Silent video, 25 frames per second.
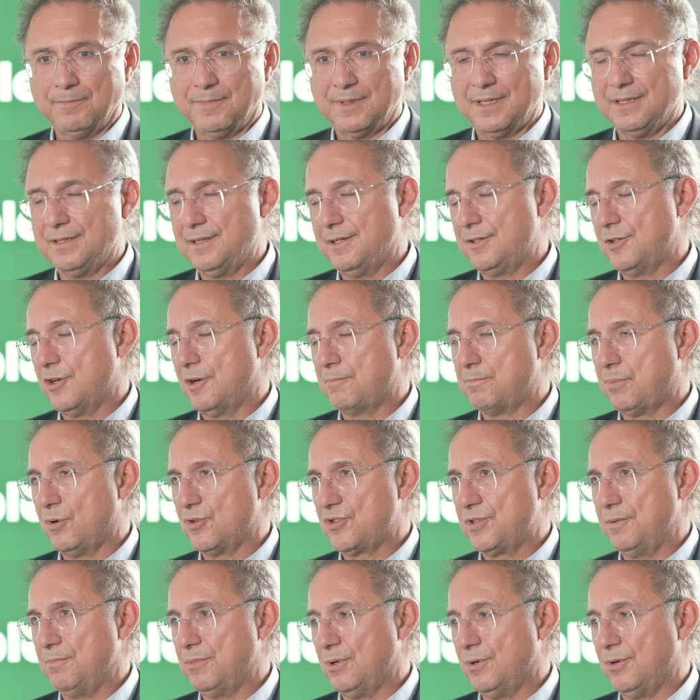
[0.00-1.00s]
this is not
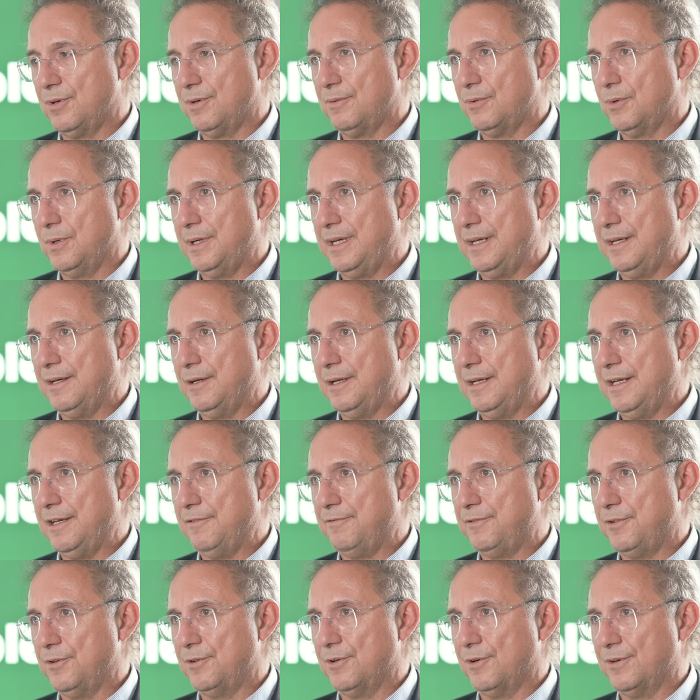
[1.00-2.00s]
possible
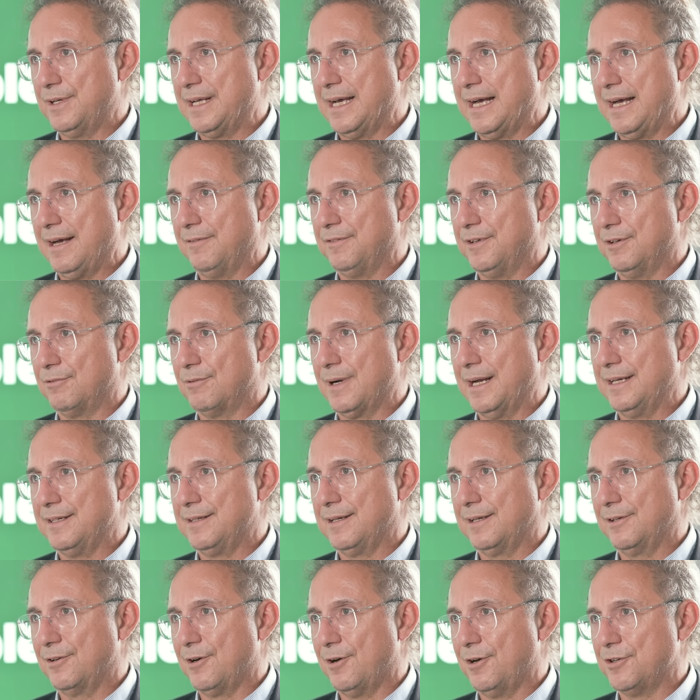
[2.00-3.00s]
if you don't have the right
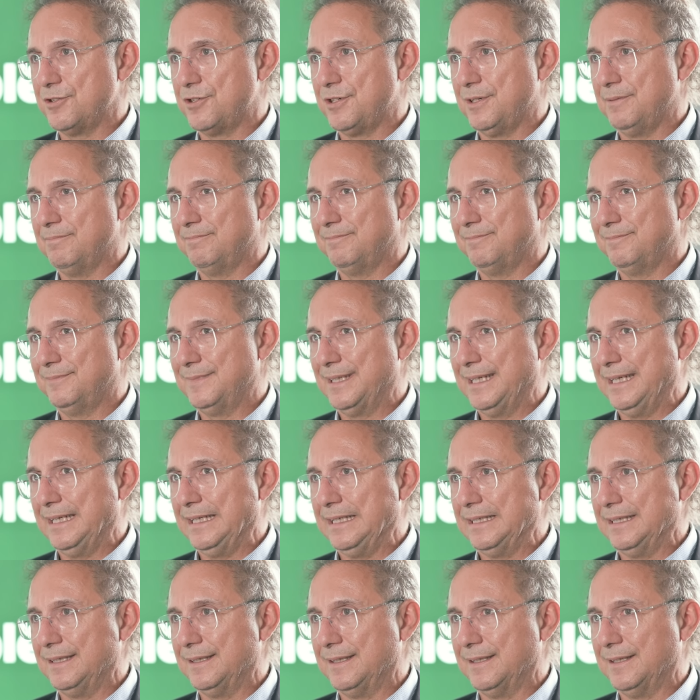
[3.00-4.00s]
technology.
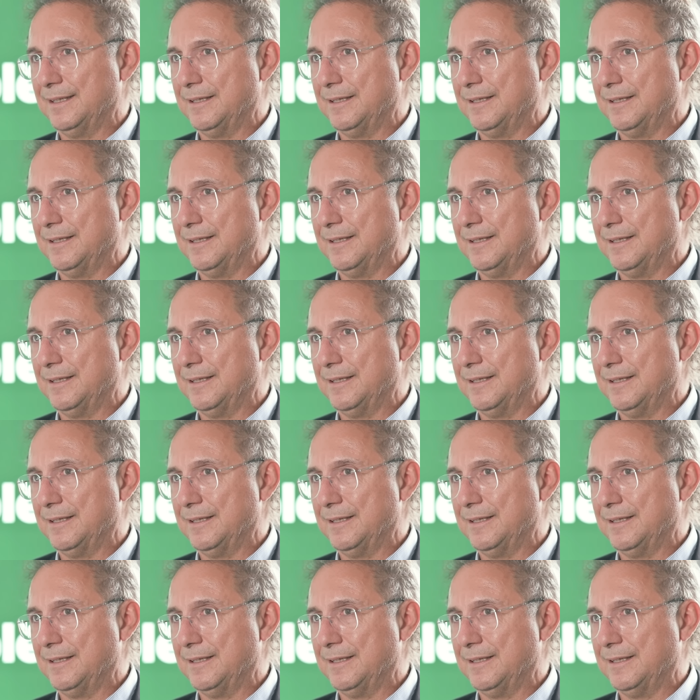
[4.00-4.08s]
And